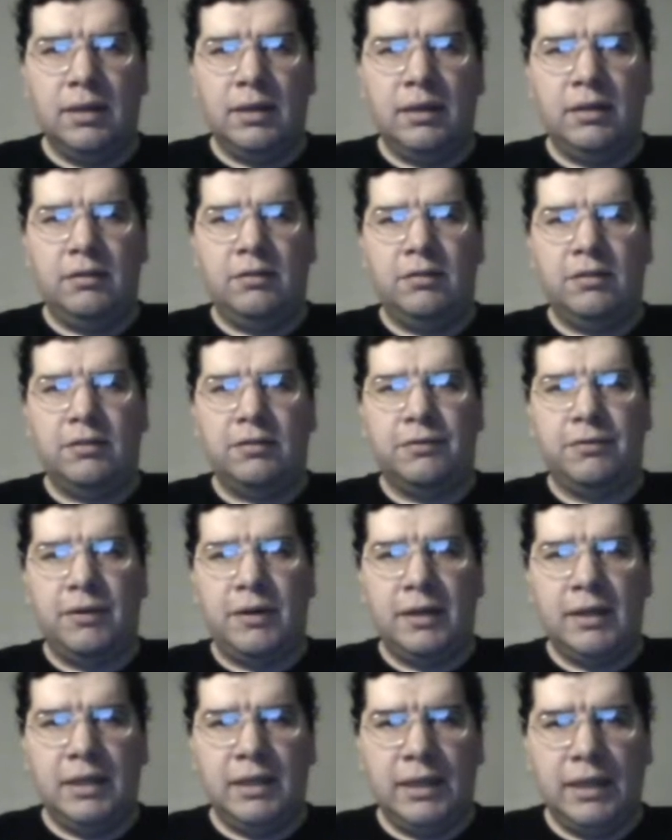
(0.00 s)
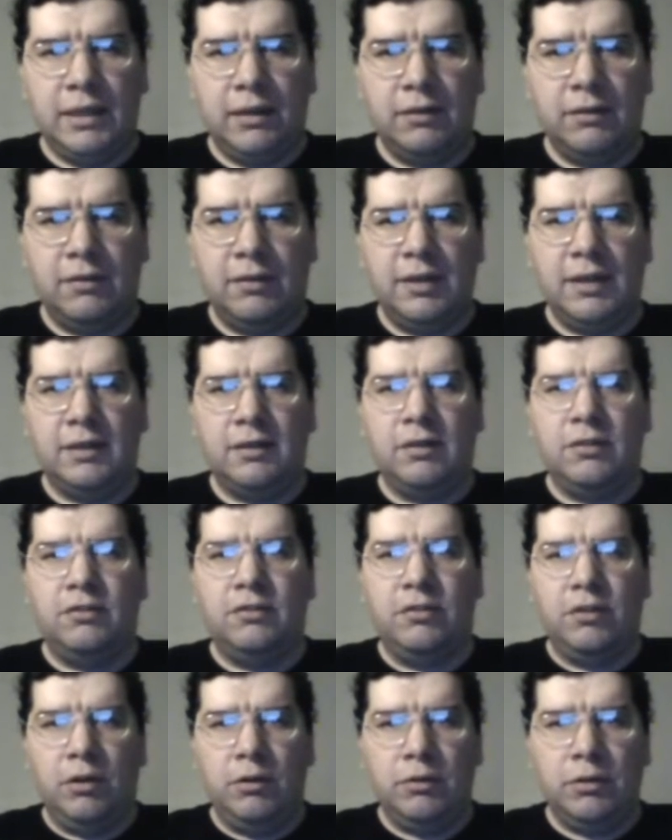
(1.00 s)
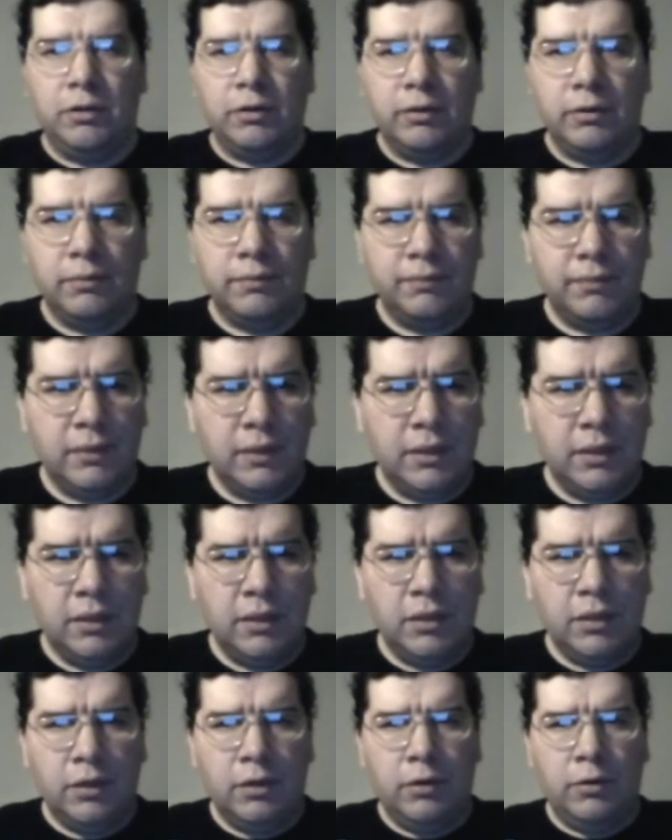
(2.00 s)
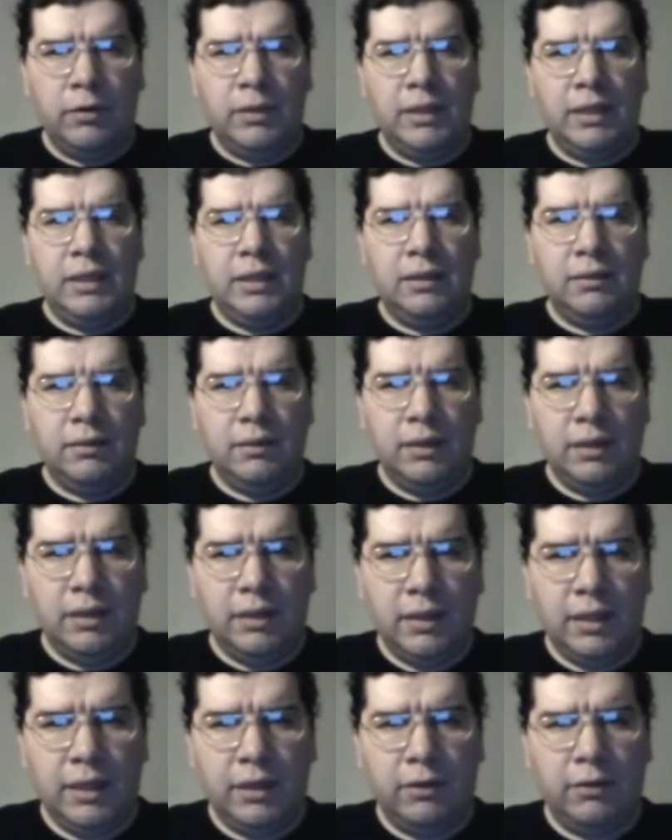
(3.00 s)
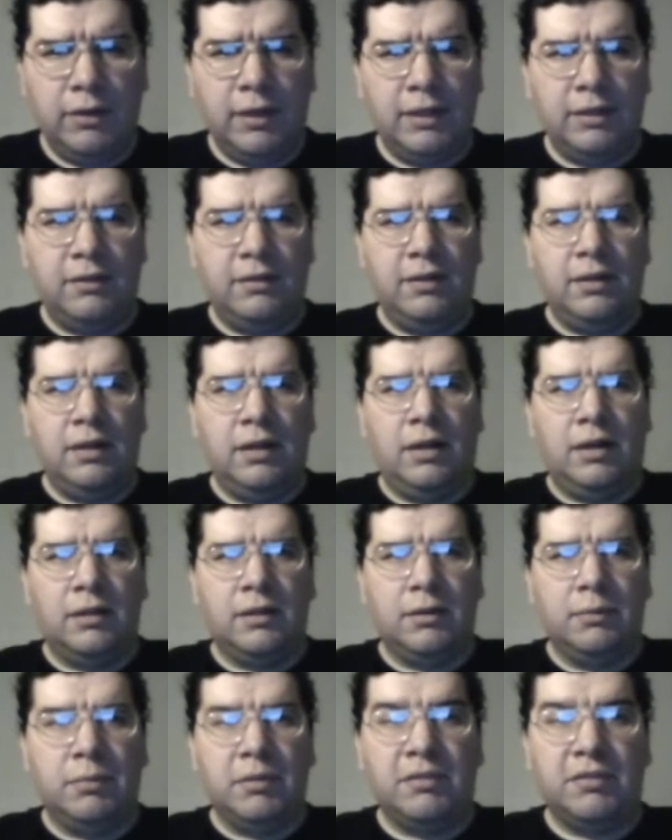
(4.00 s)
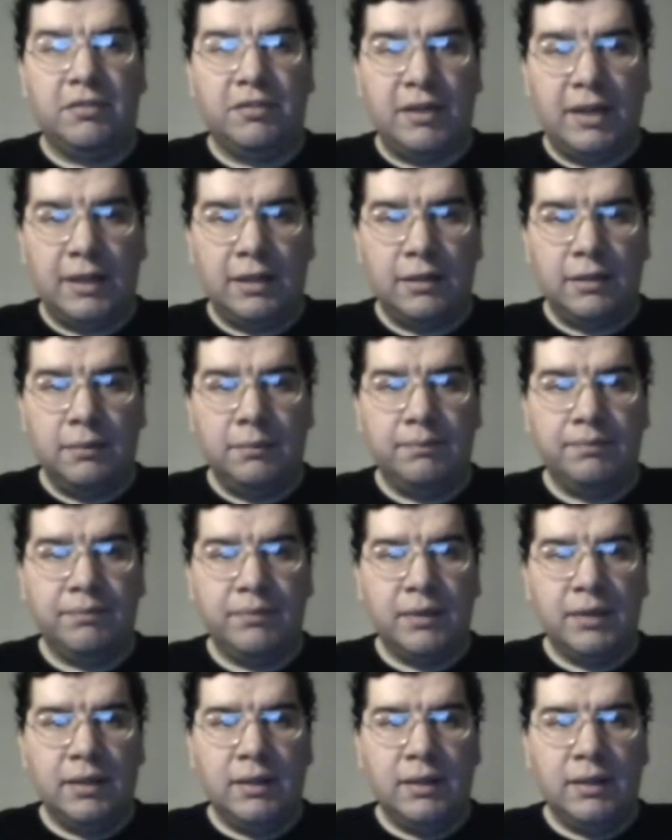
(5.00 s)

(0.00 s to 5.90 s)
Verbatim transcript: and just finding out that the Joker, already held at the Arkham Asylum,